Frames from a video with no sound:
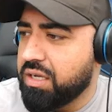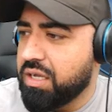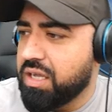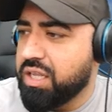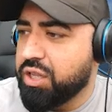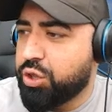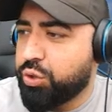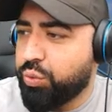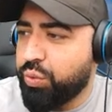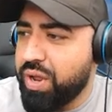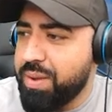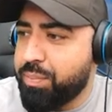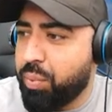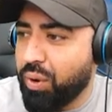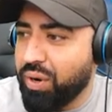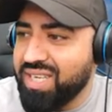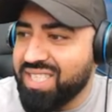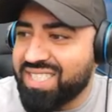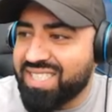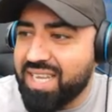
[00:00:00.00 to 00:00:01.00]

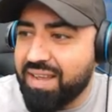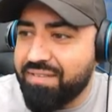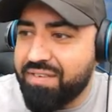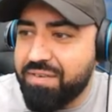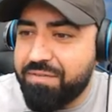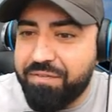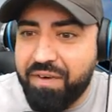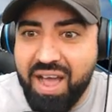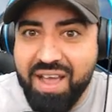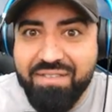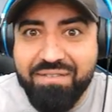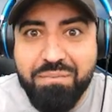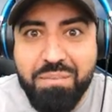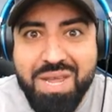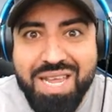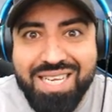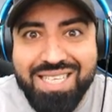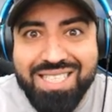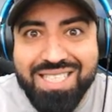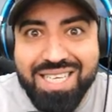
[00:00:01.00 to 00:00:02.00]
3.75
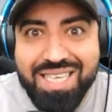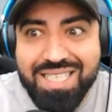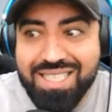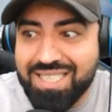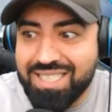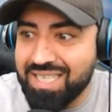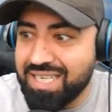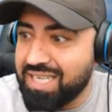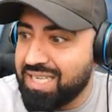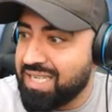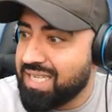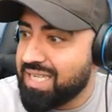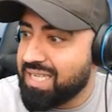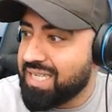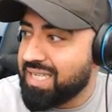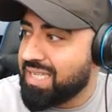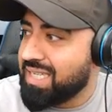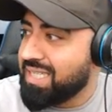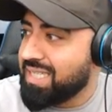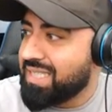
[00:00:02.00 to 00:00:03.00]
meters.
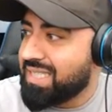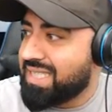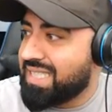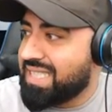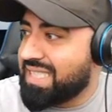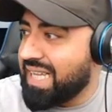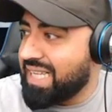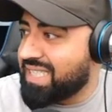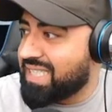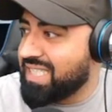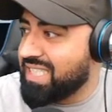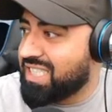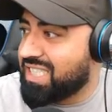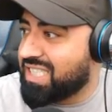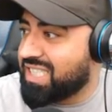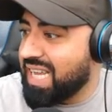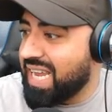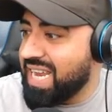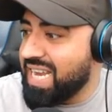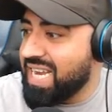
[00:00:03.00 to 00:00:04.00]
That's
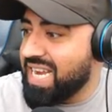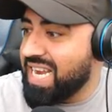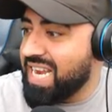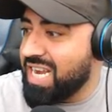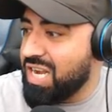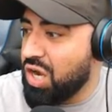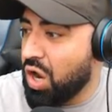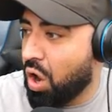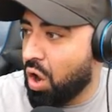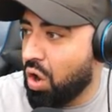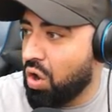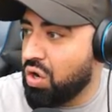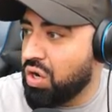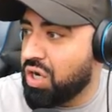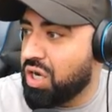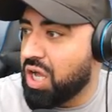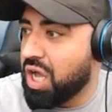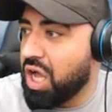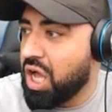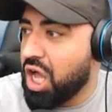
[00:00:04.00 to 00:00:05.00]
insanely long.
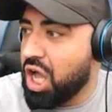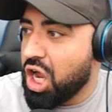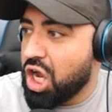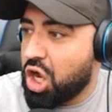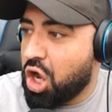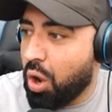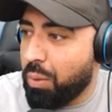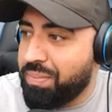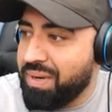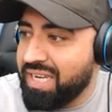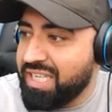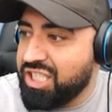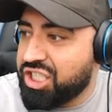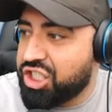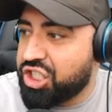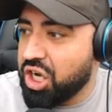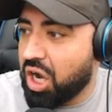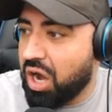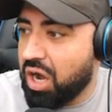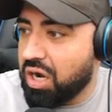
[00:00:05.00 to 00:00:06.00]
Goblin
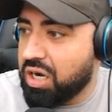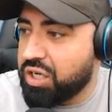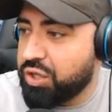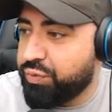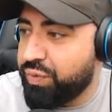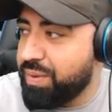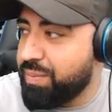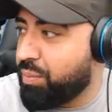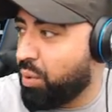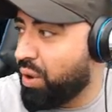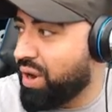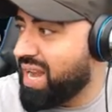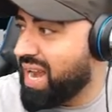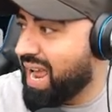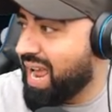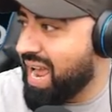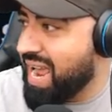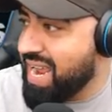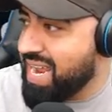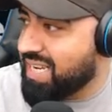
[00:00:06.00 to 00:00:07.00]
shark,
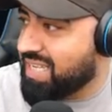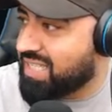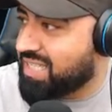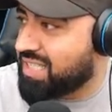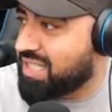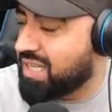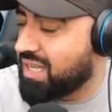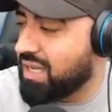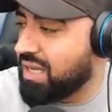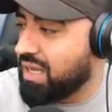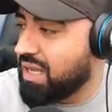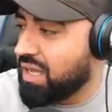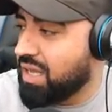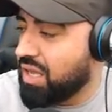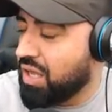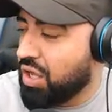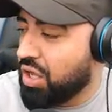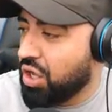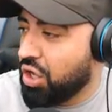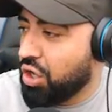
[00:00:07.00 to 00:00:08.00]
3.8.
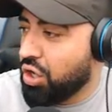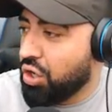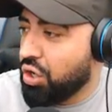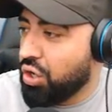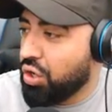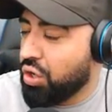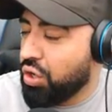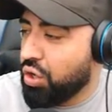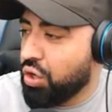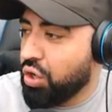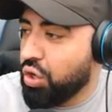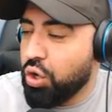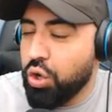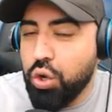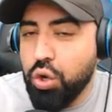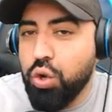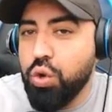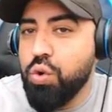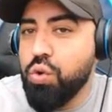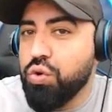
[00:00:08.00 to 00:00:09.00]

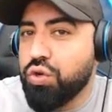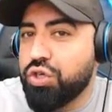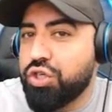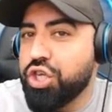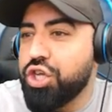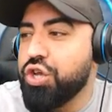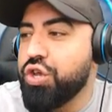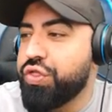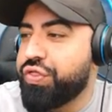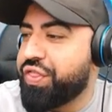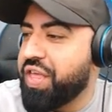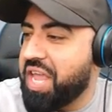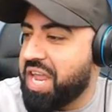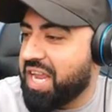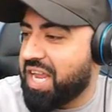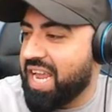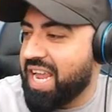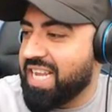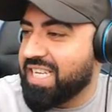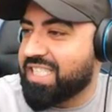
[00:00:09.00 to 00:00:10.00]
Who do you think
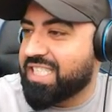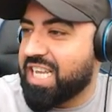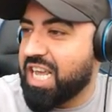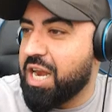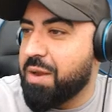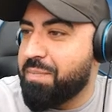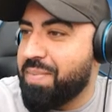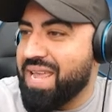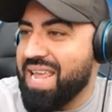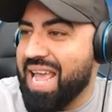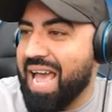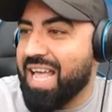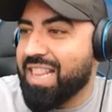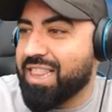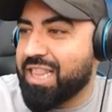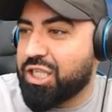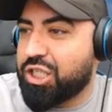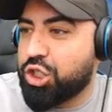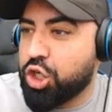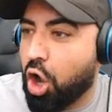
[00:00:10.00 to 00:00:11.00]
is going to be at
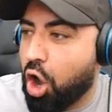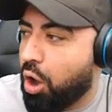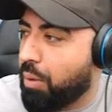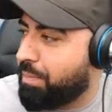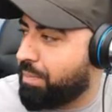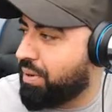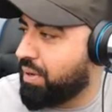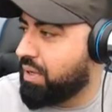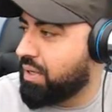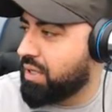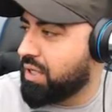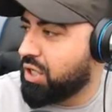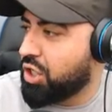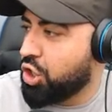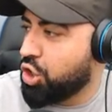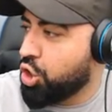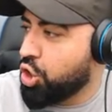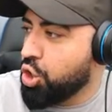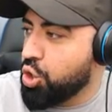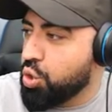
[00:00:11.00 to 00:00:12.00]
the top?
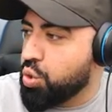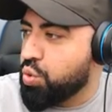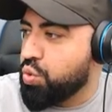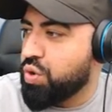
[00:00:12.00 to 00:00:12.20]
Who?